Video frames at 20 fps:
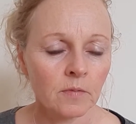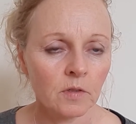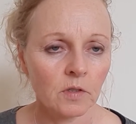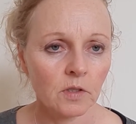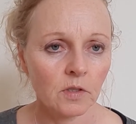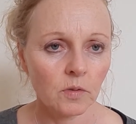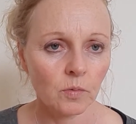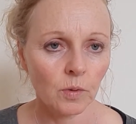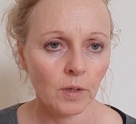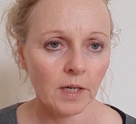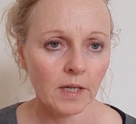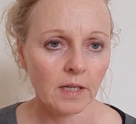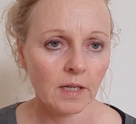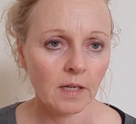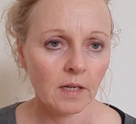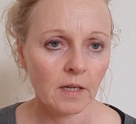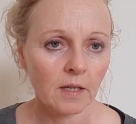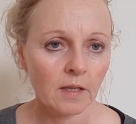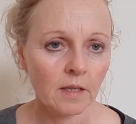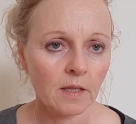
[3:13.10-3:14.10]
Just
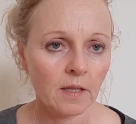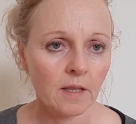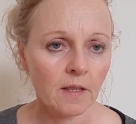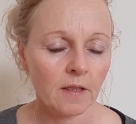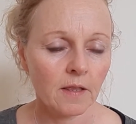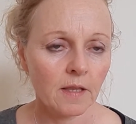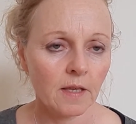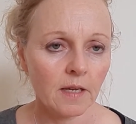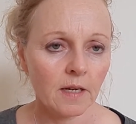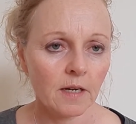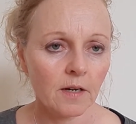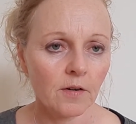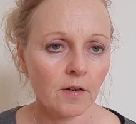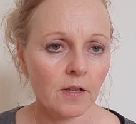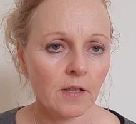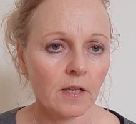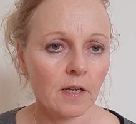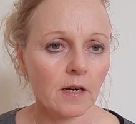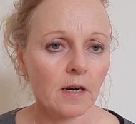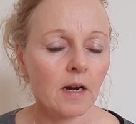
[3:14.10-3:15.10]
working on that area
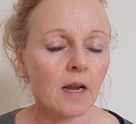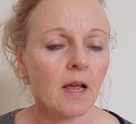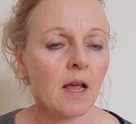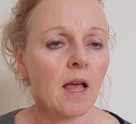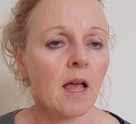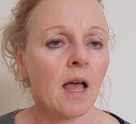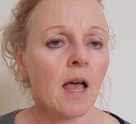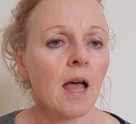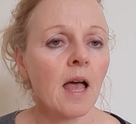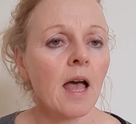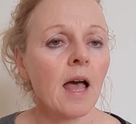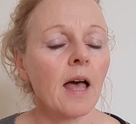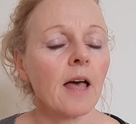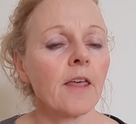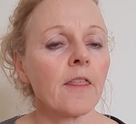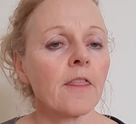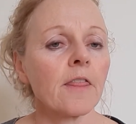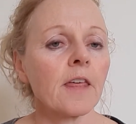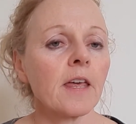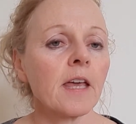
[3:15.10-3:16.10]
there.
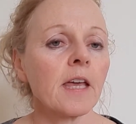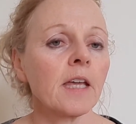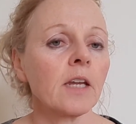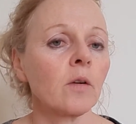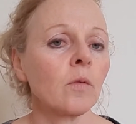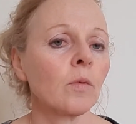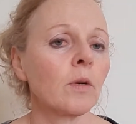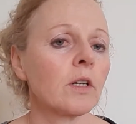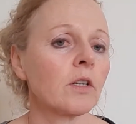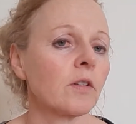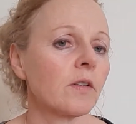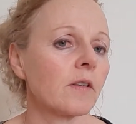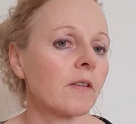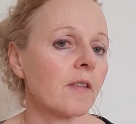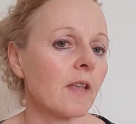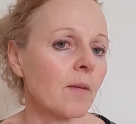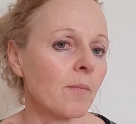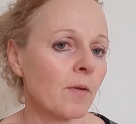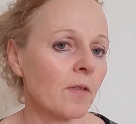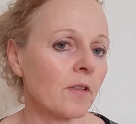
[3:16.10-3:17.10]
And then we'll do the
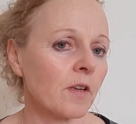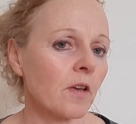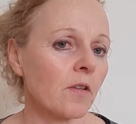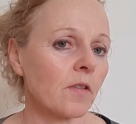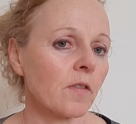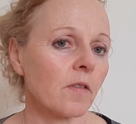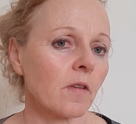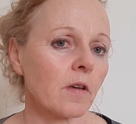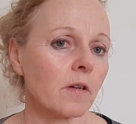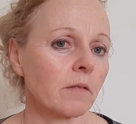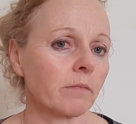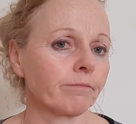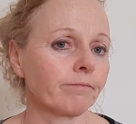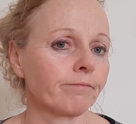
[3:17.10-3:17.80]
same on the other side.